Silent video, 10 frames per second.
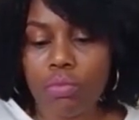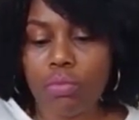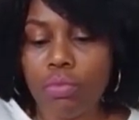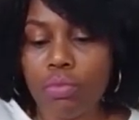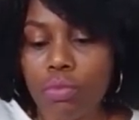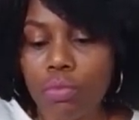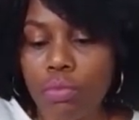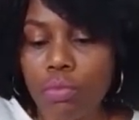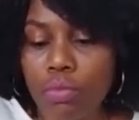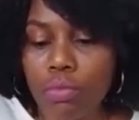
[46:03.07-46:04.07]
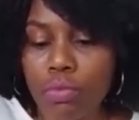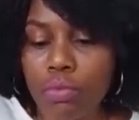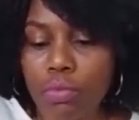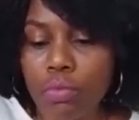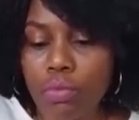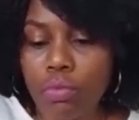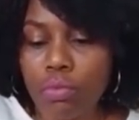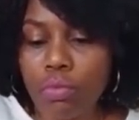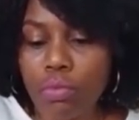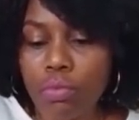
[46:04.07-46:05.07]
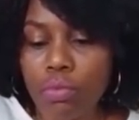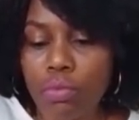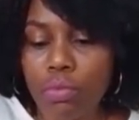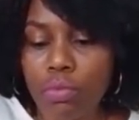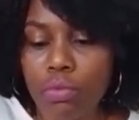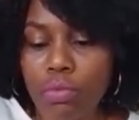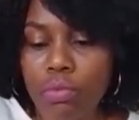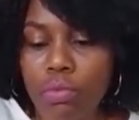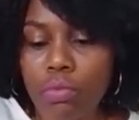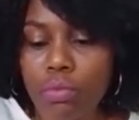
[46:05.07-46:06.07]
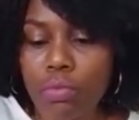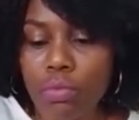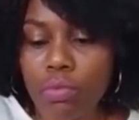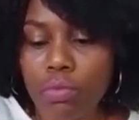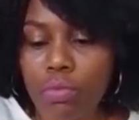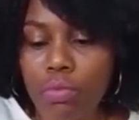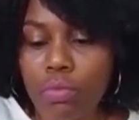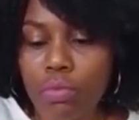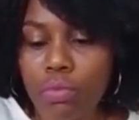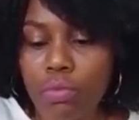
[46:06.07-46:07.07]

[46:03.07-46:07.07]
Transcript: No words are spoken by the person on screen.